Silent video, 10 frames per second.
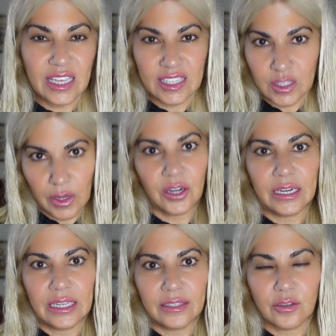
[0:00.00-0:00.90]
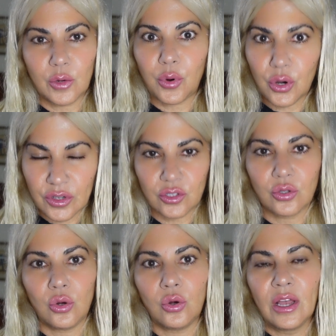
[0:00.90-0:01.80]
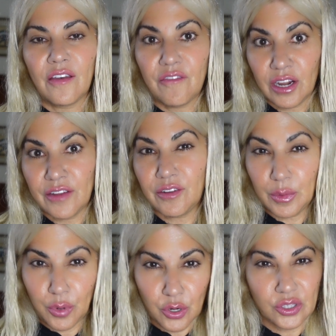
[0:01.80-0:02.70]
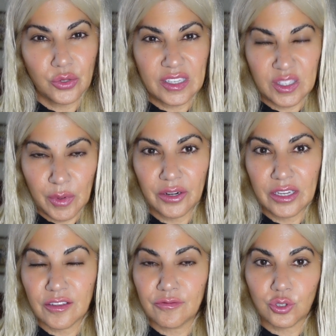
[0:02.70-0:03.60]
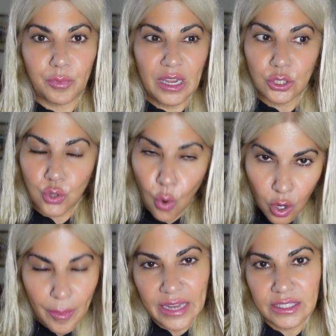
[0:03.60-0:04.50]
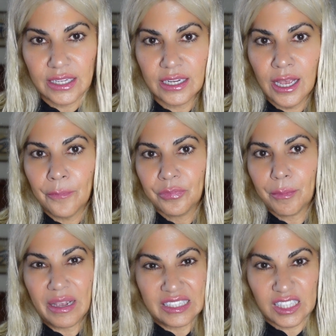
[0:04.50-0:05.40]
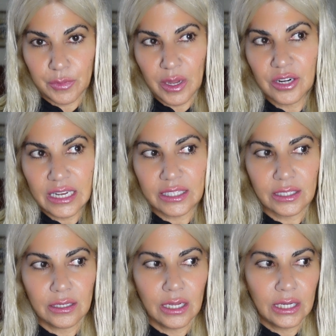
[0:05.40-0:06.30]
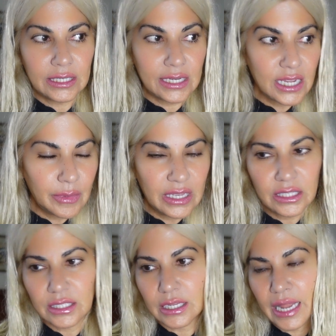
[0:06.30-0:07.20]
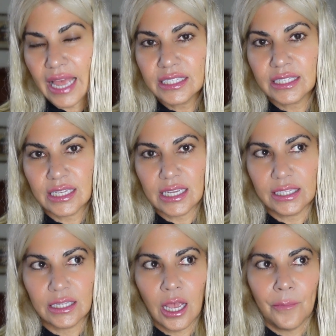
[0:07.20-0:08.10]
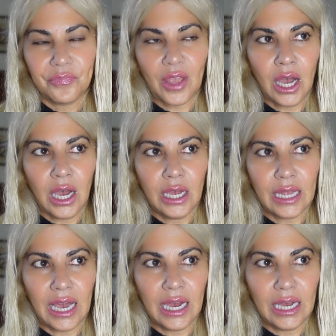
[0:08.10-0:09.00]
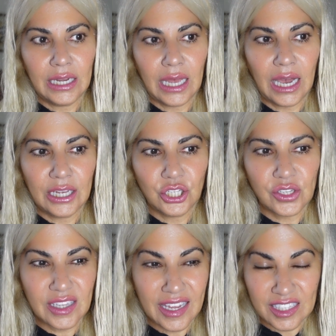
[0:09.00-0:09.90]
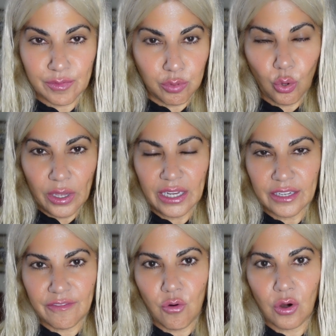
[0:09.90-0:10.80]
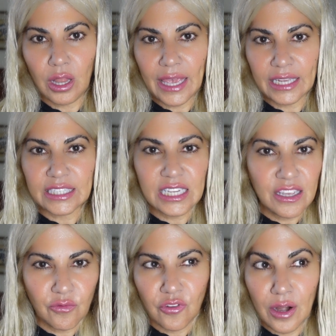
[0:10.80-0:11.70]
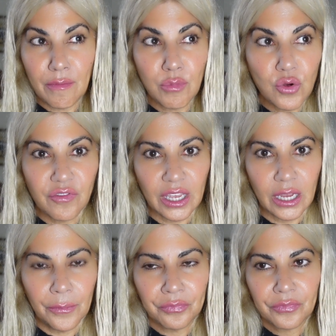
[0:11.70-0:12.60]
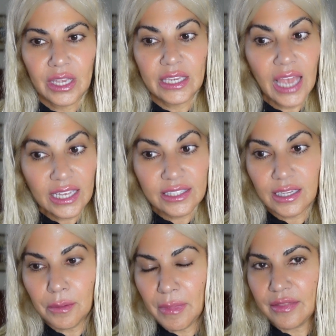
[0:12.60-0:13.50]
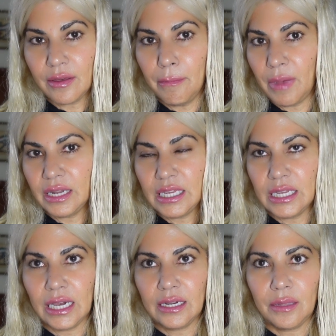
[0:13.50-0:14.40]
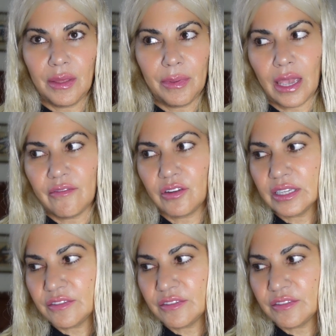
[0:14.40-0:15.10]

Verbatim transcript: experience, their personal, very, very personal experience of being tormented by spirits and demons and entities and and, and just exploit it for like tea for a movie yes, it made them money and they became very